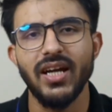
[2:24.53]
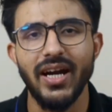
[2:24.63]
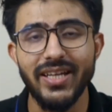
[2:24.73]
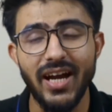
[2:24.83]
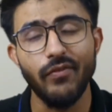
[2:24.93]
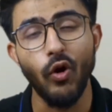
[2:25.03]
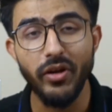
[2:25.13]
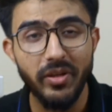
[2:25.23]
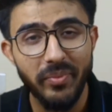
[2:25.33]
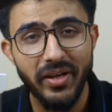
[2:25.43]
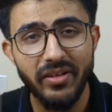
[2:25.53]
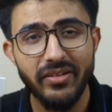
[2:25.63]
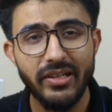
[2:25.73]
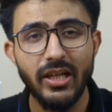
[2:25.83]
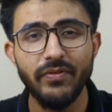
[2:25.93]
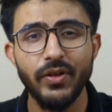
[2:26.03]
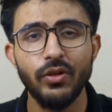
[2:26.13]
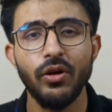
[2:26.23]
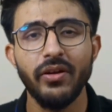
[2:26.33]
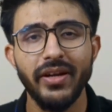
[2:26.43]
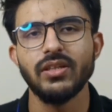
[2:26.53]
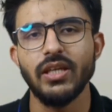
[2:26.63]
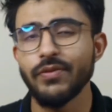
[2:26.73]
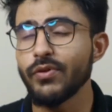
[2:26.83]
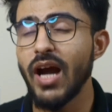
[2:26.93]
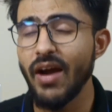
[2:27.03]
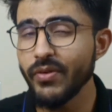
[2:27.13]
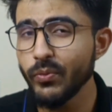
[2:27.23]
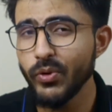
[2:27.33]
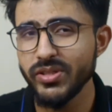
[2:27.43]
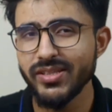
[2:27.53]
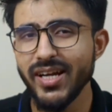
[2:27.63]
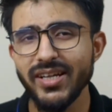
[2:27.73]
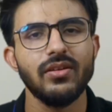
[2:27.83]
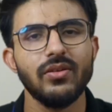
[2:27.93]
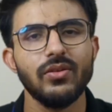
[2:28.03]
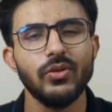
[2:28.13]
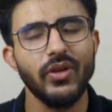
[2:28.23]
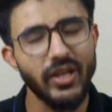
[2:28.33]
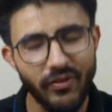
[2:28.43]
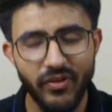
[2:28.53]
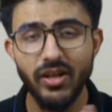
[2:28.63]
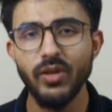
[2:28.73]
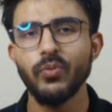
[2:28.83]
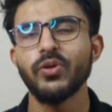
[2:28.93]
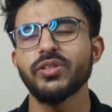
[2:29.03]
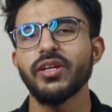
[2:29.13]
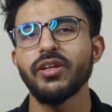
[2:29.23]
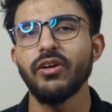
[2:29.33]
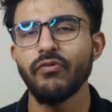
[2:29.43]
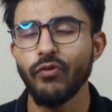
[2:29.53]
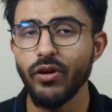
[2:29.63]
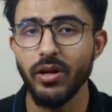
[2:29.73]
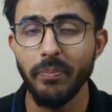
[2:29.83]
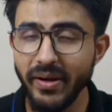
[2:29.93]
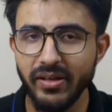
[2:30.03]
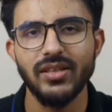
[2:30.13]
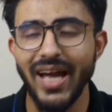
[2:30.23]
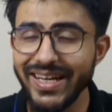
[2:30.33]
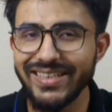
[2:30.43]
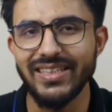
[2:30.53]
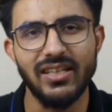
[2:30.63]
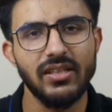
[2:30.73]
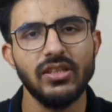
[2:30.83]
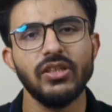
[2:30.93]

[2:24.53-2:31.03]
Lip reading: I have already made a detailed video on it. If you haven't watched that, you can definitely watch it for a better idea.